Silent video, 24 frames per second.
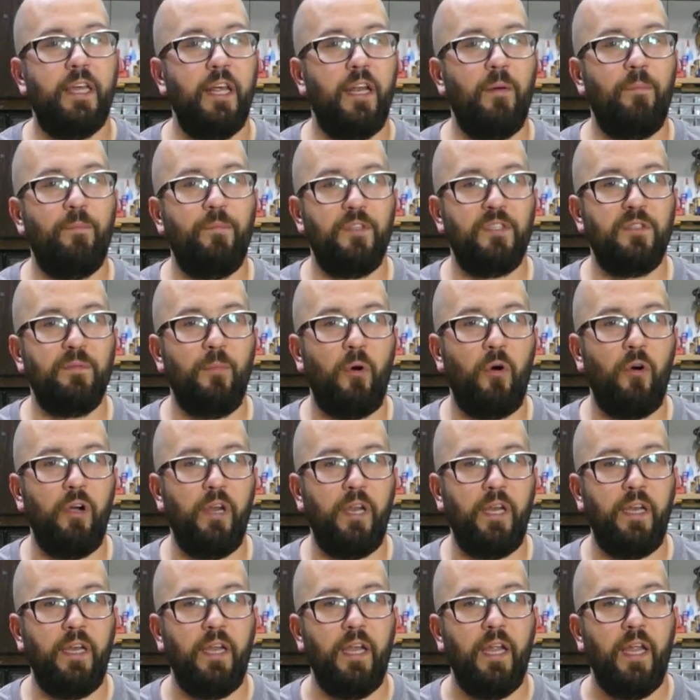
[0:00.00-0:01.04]
get up this
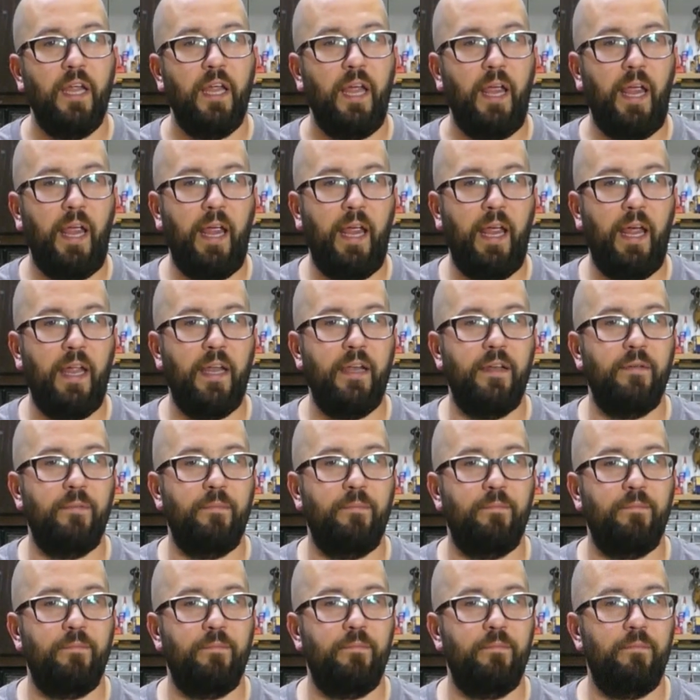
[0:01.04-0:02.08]
morning,
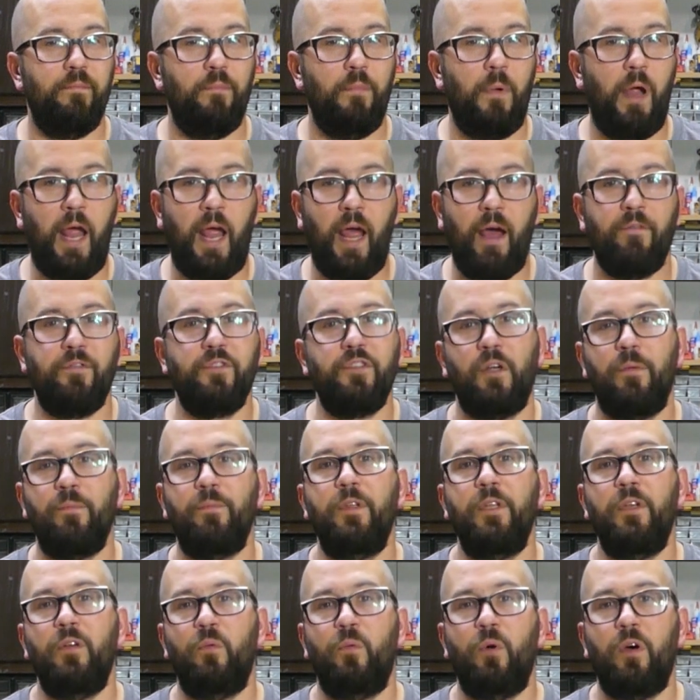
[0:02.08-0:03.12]
and have
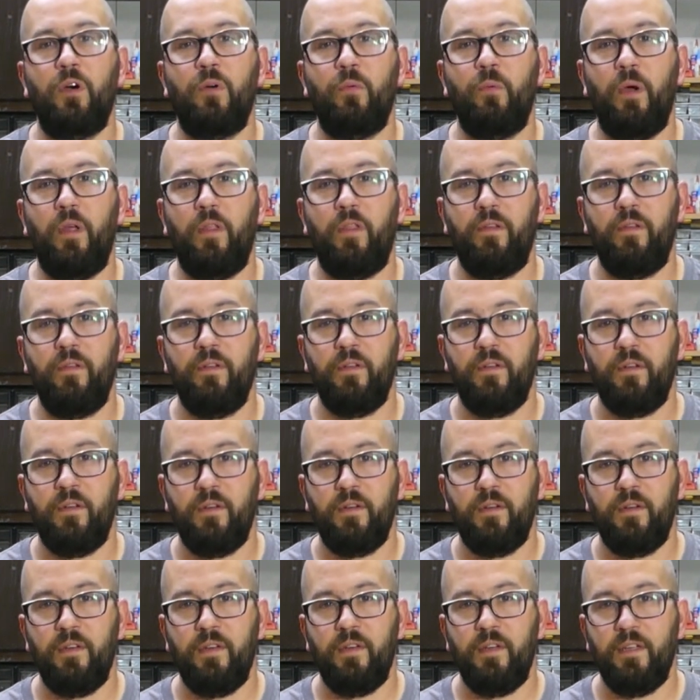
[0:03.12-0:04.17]
something to work with.
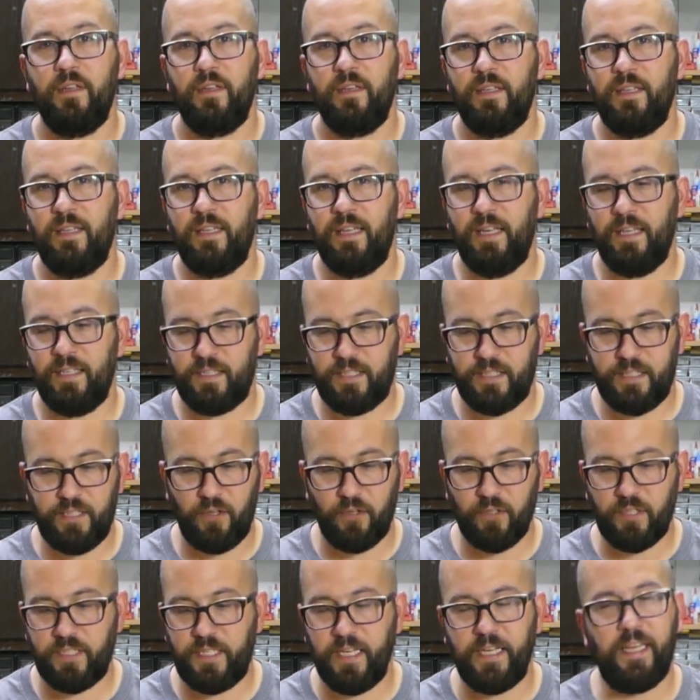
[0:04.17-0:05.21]
It's
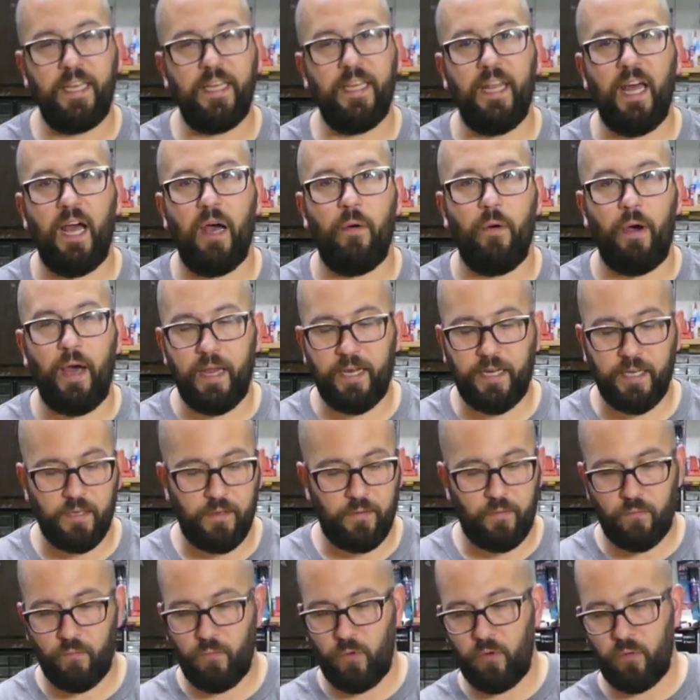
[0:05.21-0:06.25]
still sticky now. I
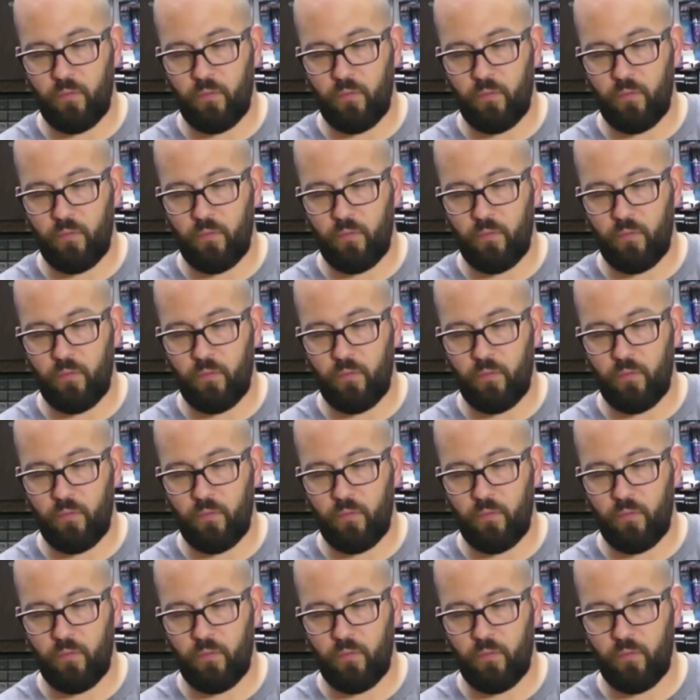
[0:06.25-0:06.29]
can